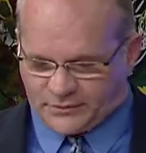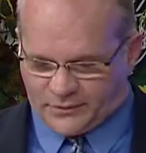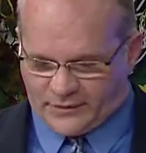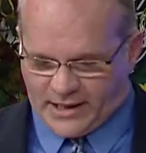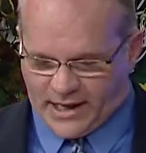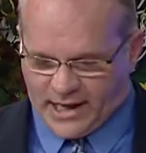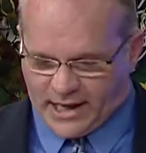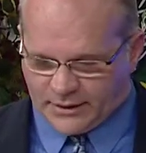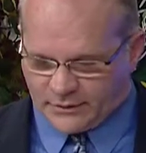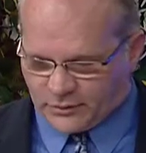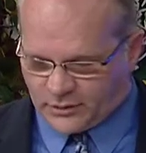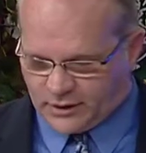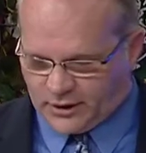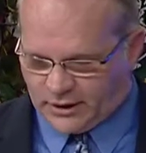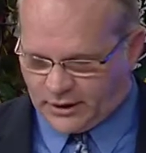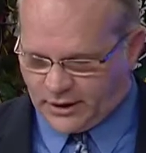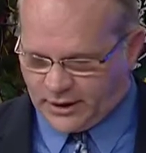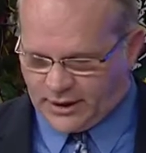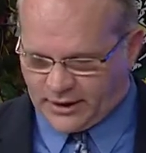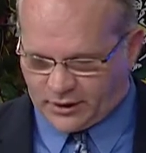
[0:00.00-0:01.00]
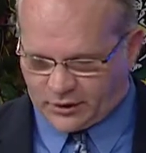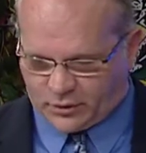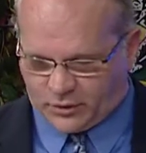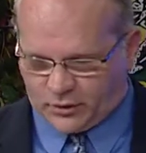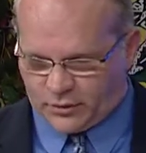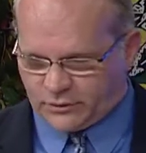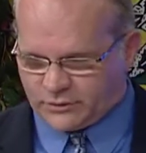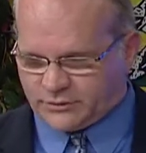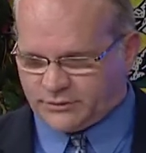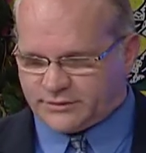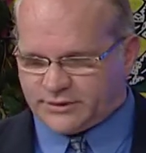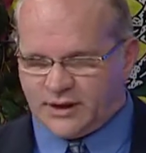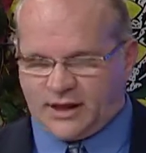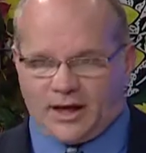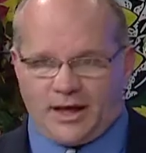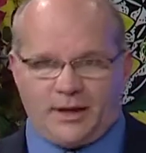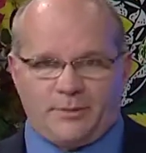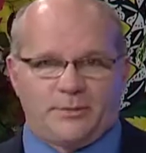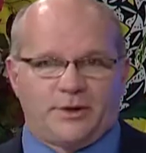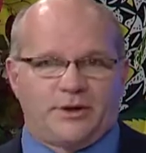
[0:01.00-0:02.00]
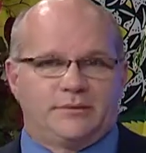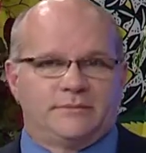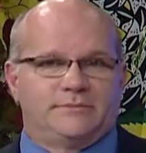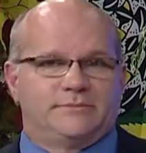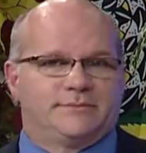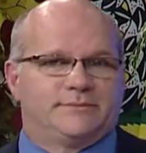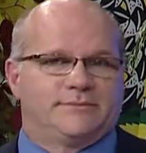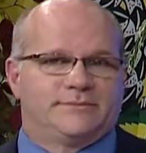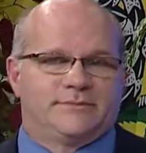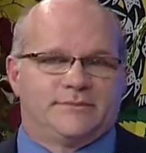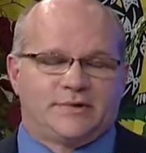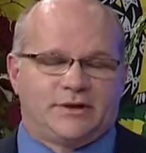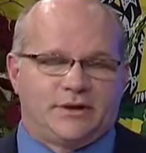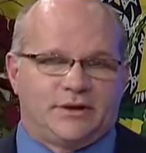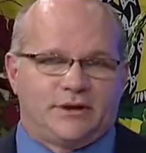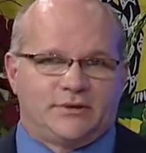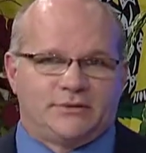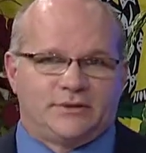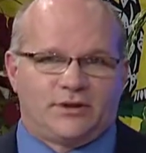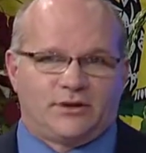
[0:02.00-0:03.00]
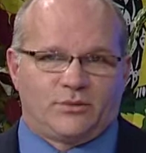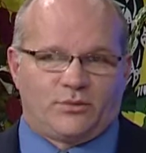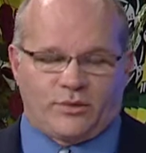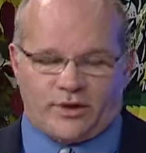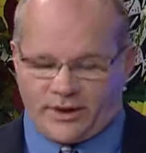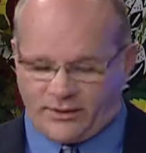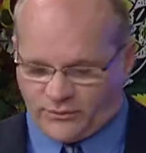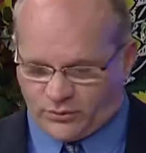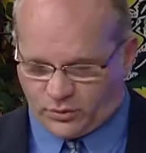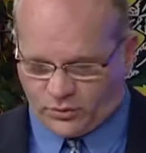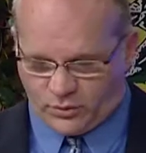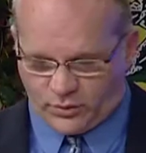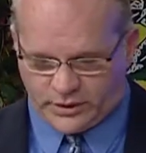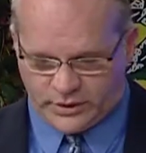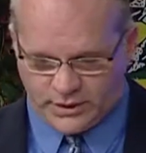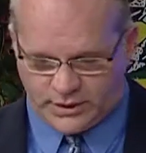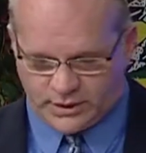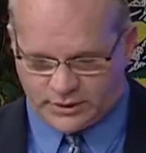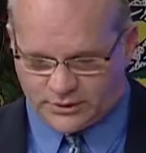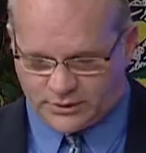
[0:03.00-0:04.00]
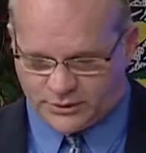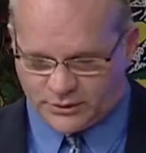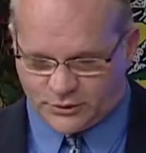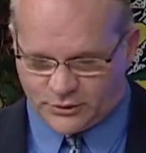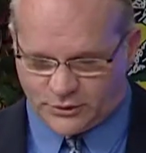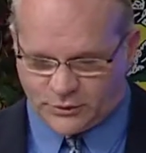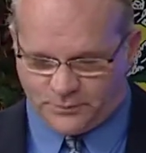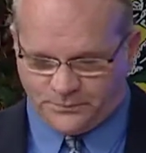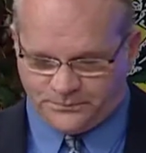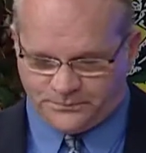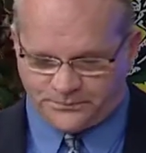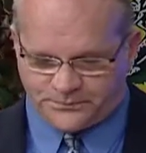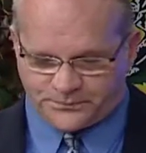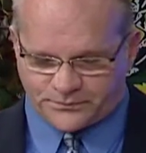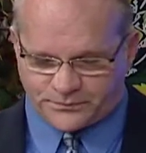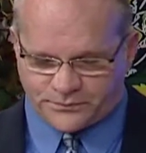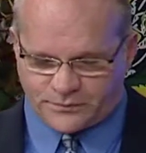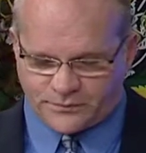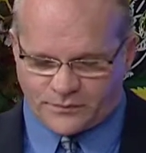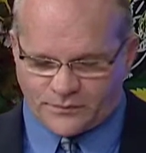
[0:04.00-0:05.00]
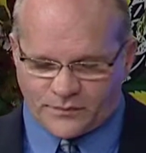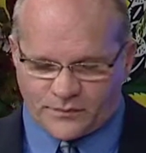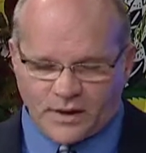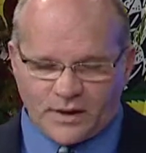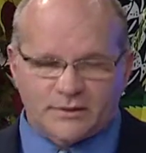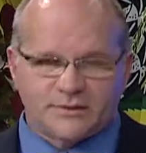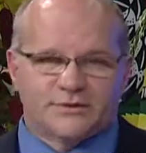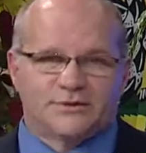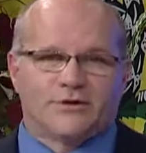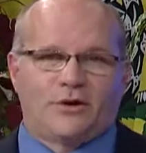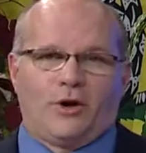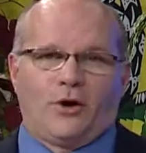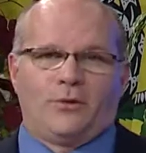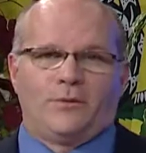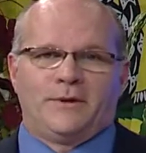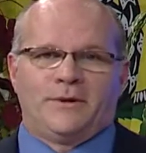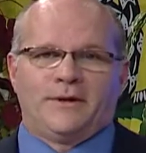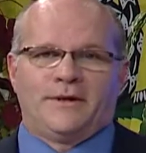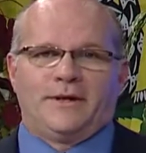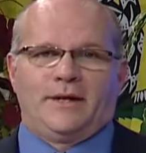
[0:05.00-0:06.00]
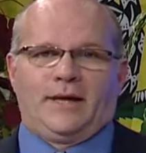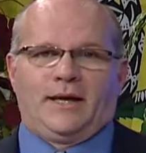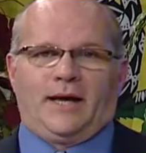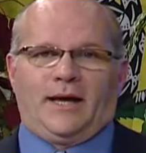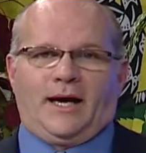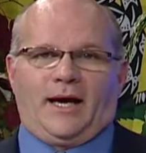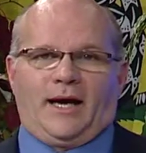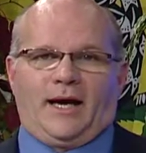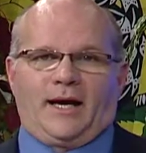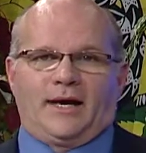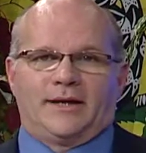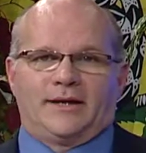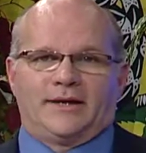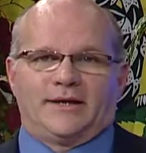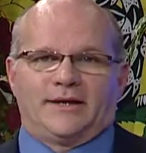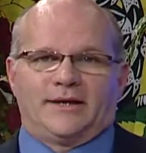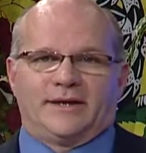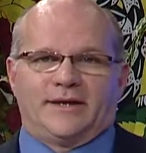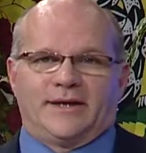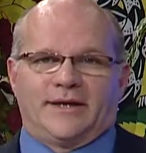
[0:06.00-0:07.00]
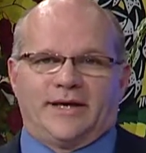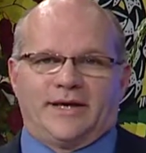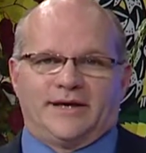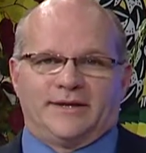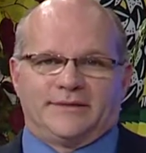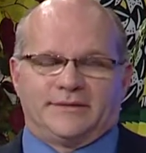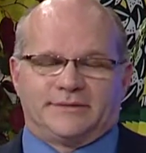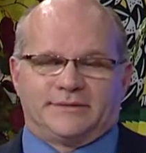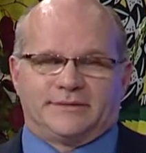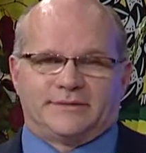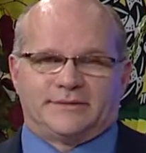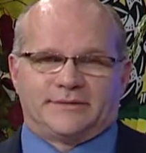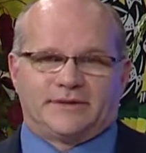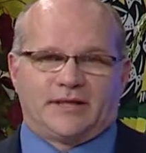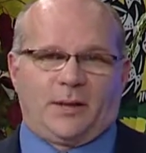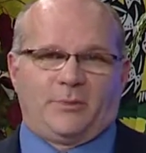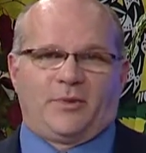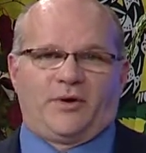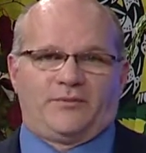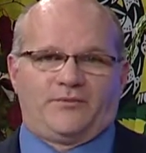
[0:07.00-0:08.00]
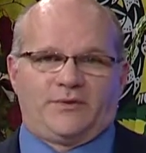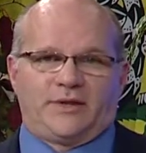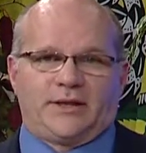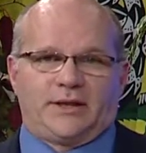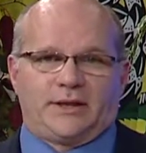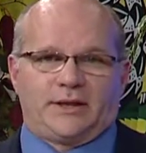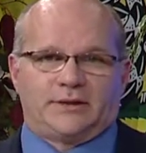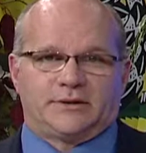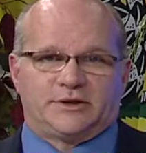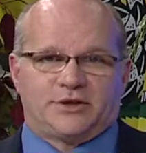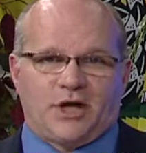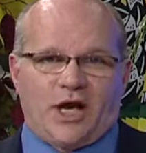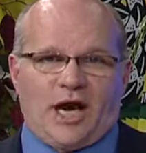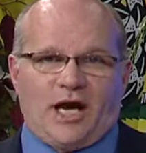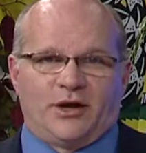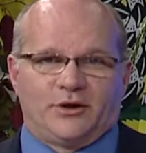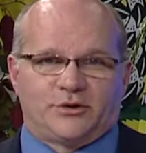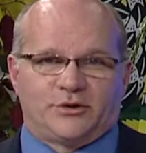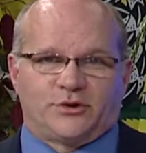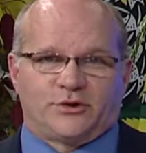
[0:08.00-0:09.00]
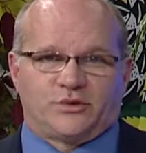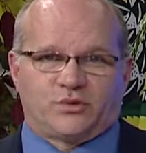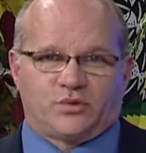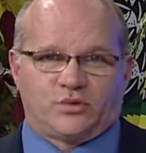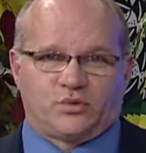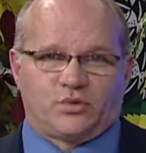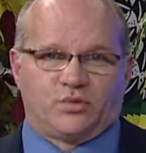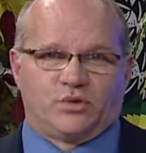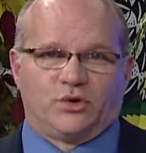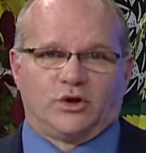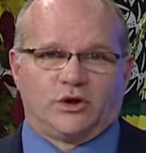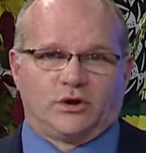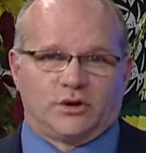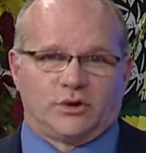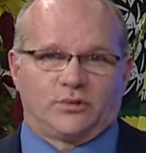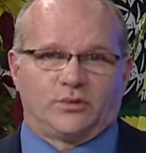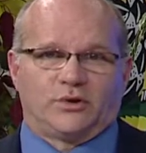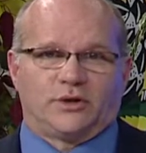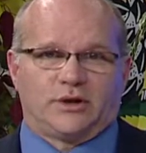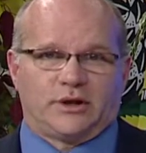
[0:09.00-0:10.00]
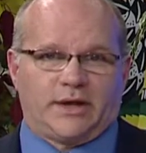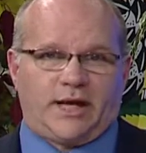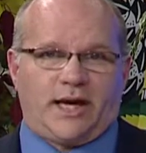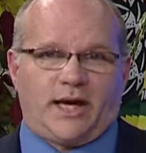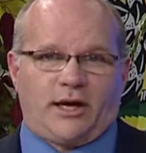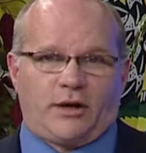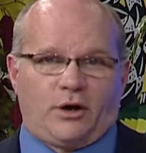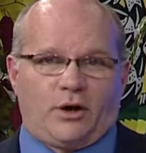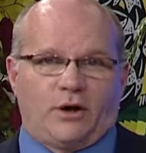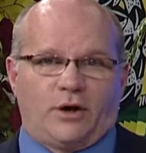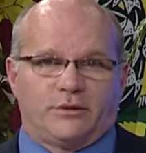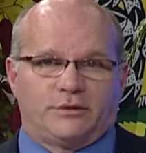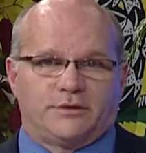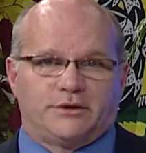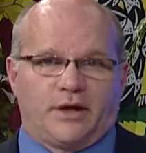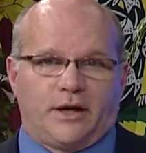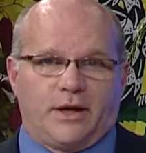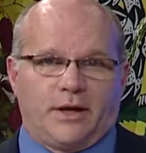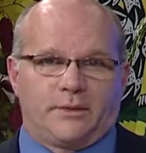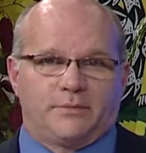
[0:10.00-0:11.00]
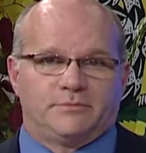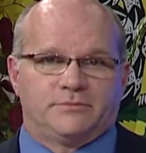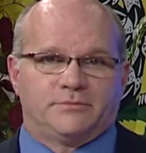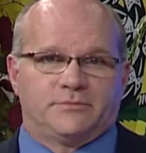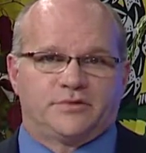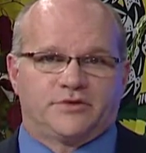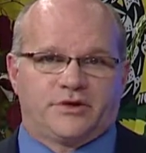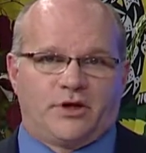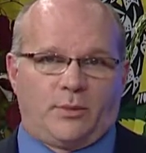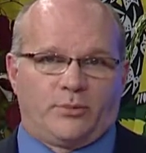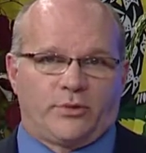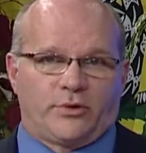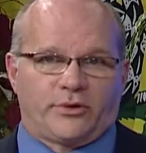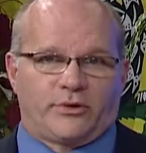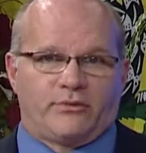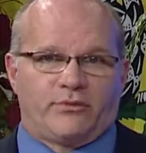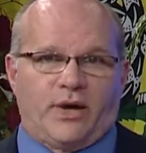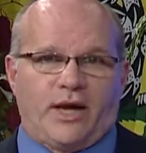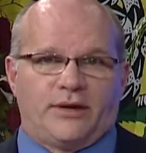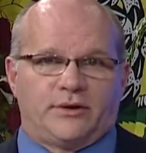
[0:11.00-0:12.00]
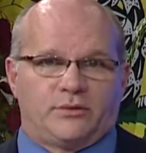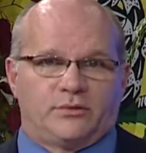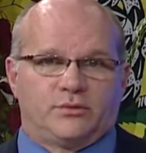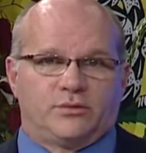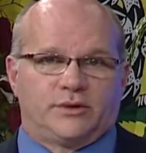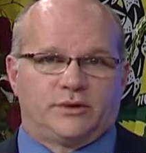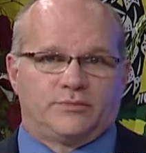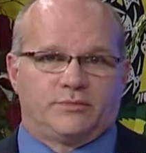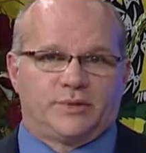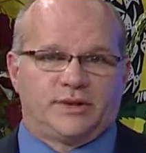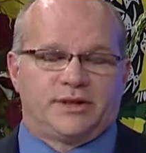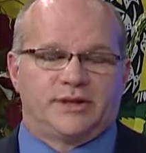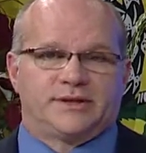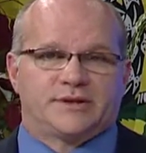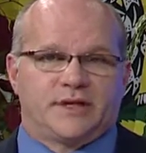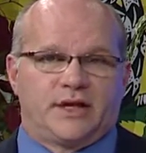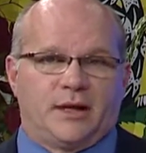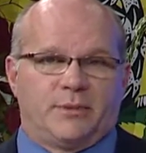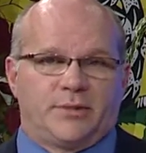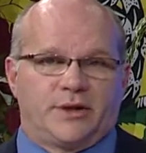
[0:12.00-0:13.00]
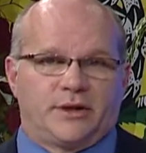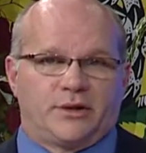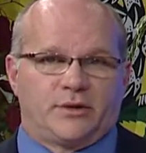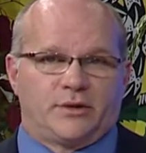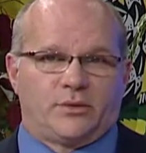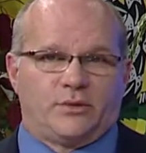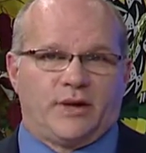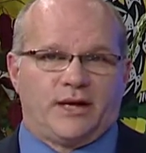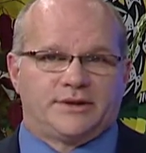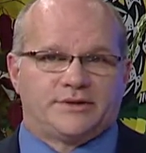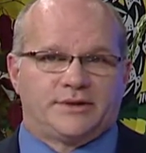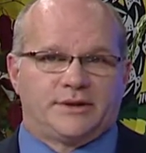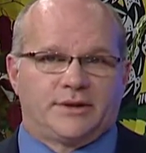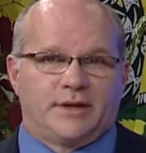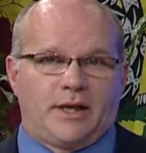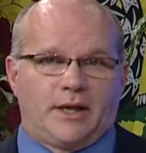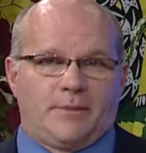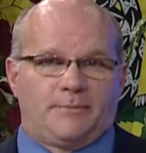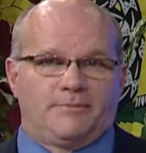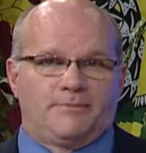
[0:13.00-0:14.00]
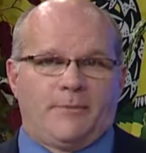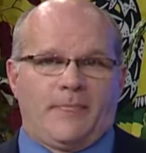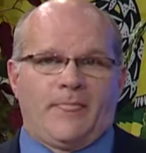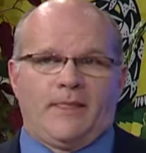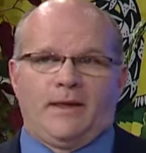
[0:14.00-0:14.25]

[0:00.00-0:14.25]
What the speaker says: that, we all had a cordial time and, you know, did whatever we needed to do. So some of the challengers really, really had a hard time. Some were threatened with police coming and arresting them.